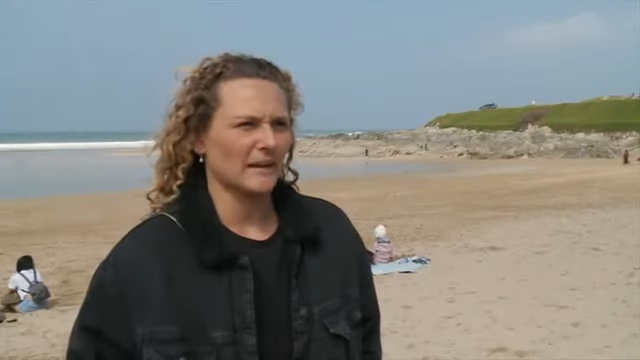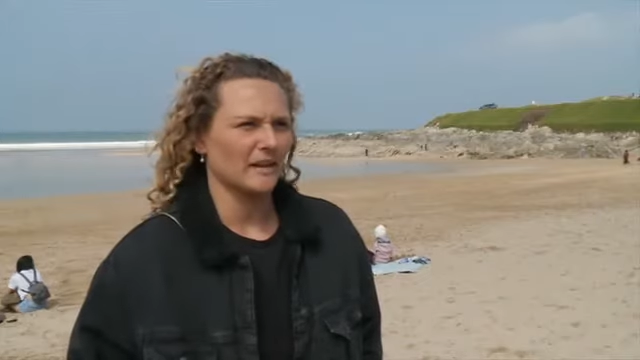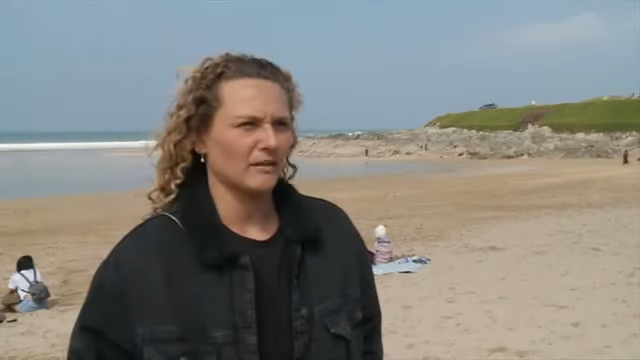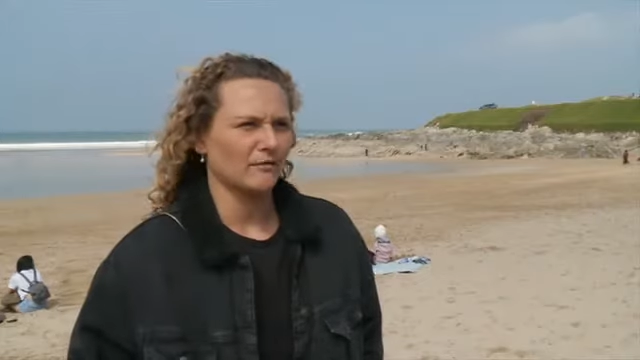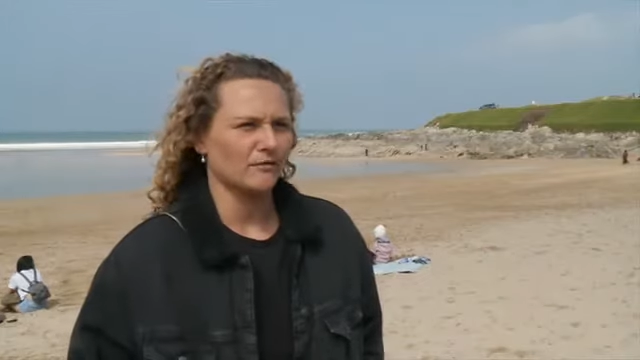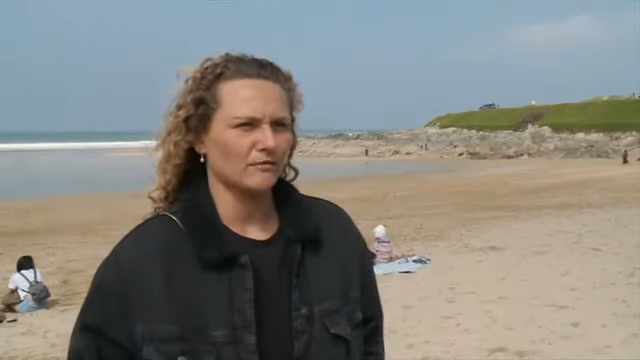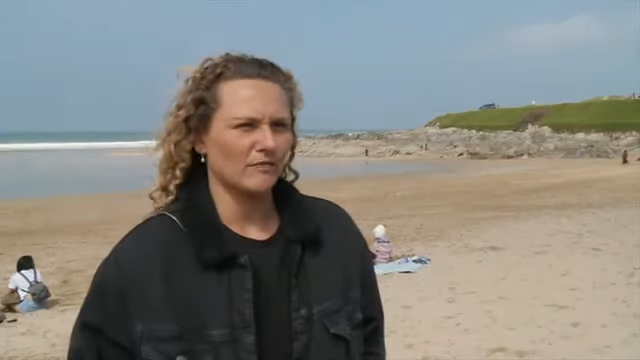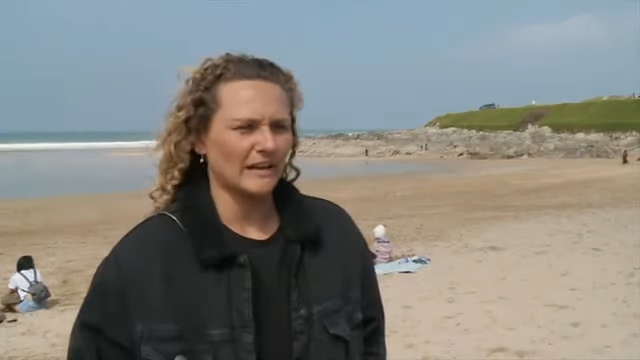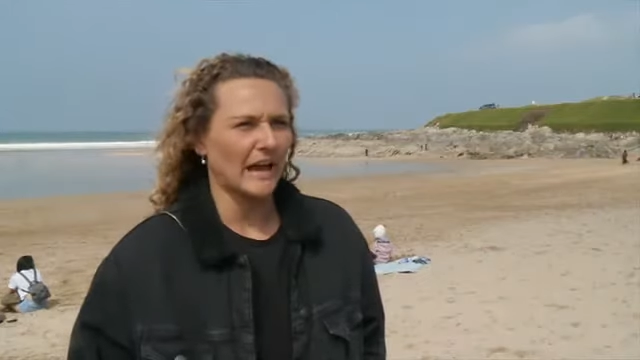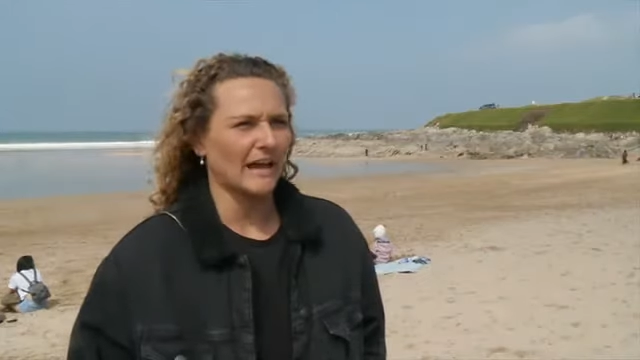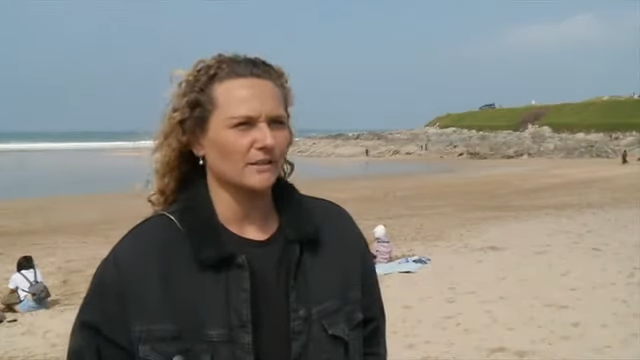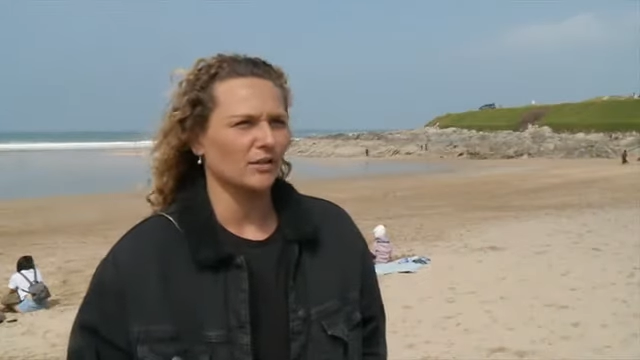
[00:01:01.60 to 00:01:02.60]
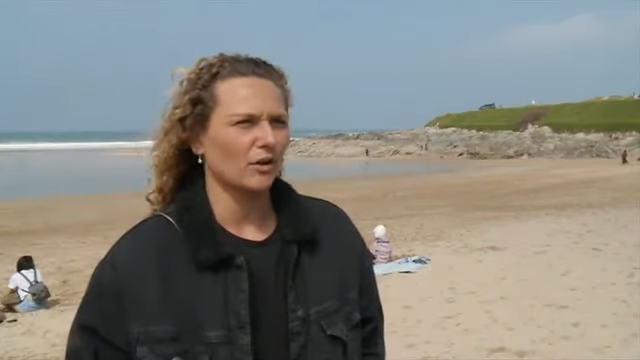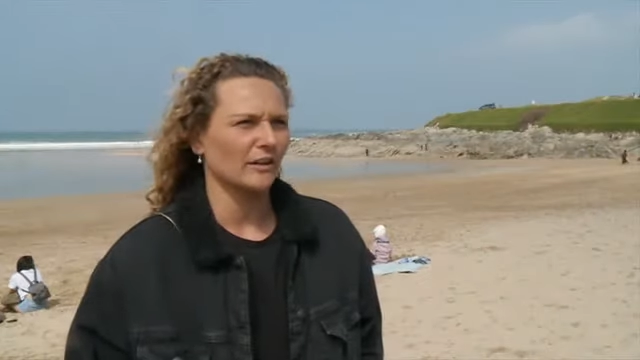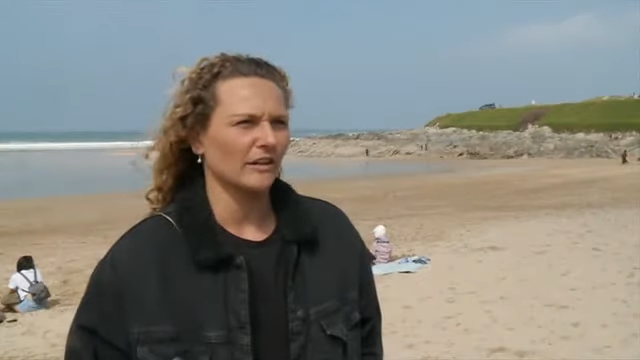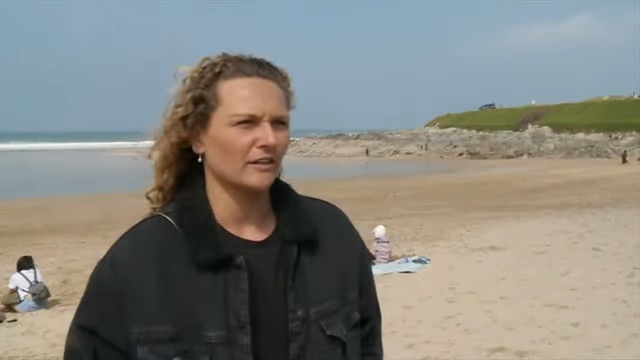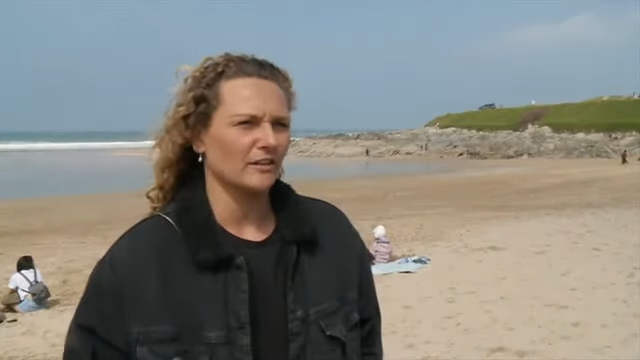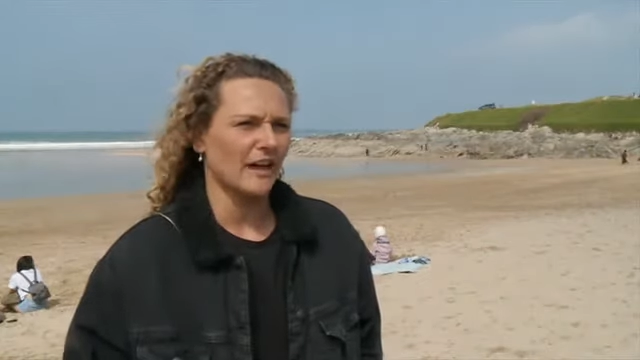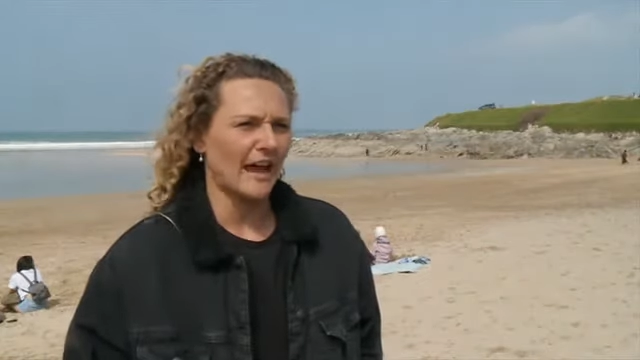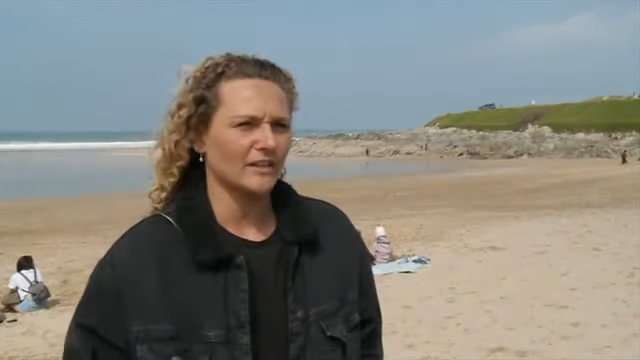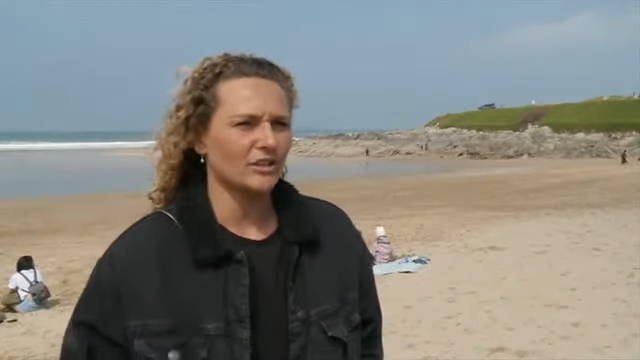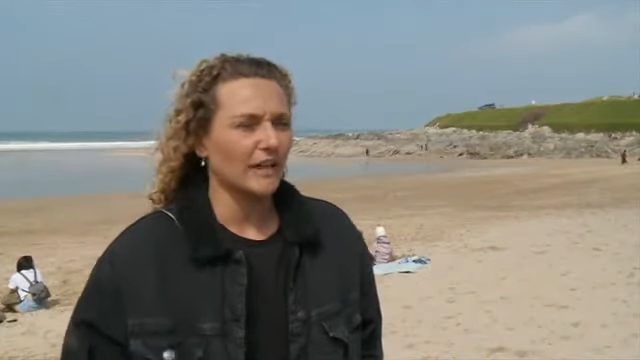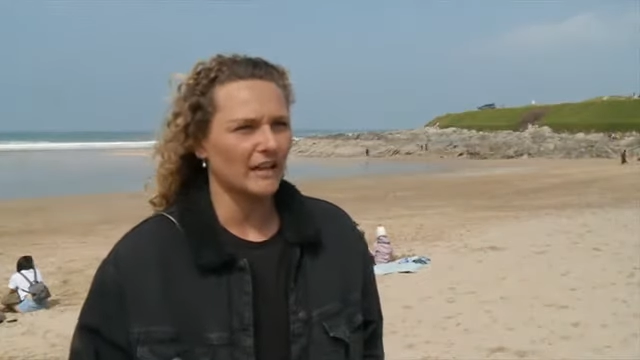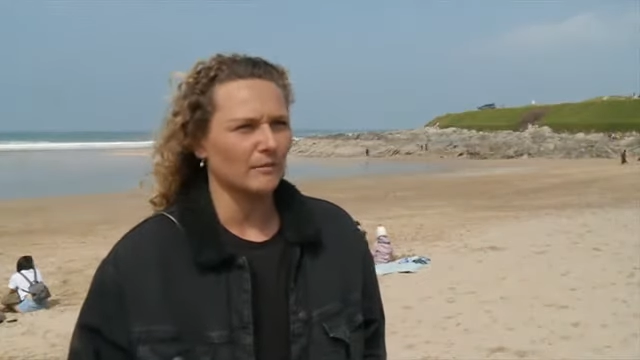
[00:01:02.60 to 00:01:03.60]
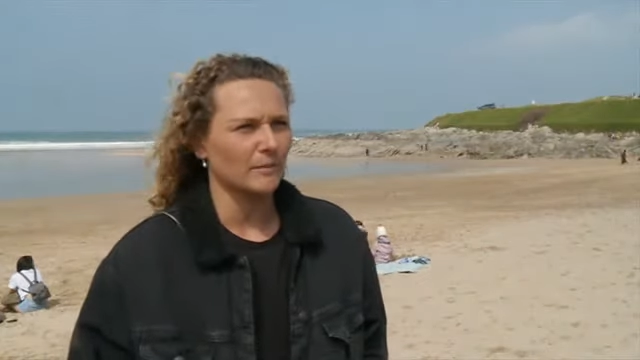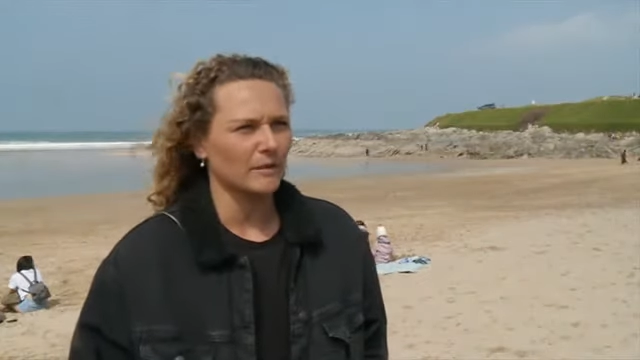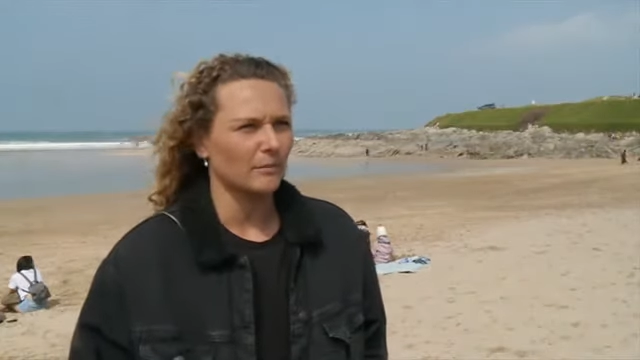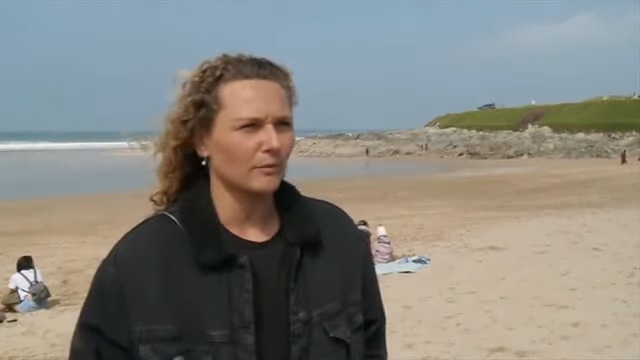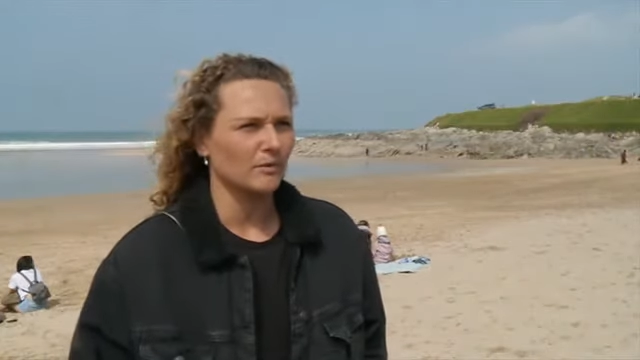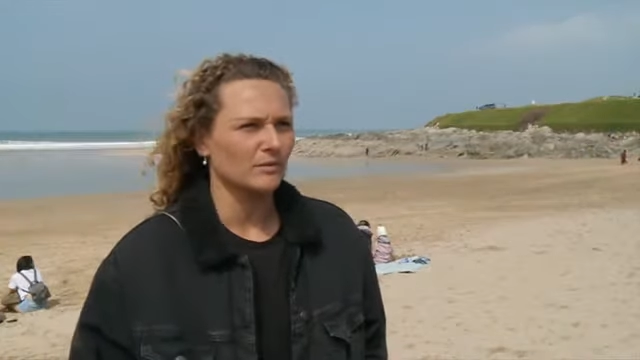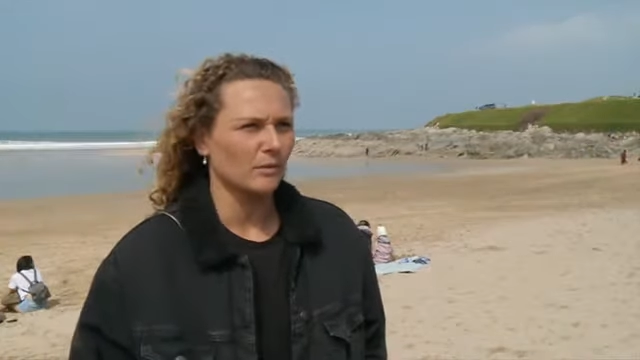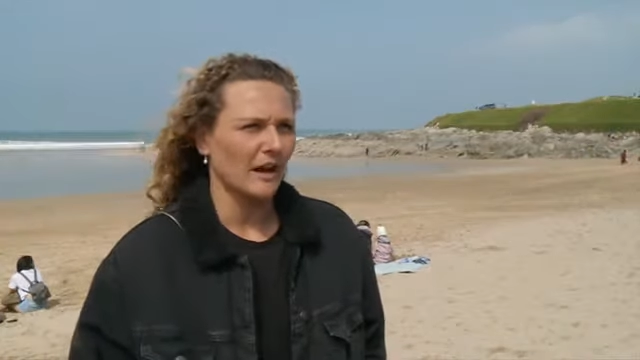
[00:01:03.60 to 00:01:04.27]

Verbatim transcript: being really hands-on and educating people as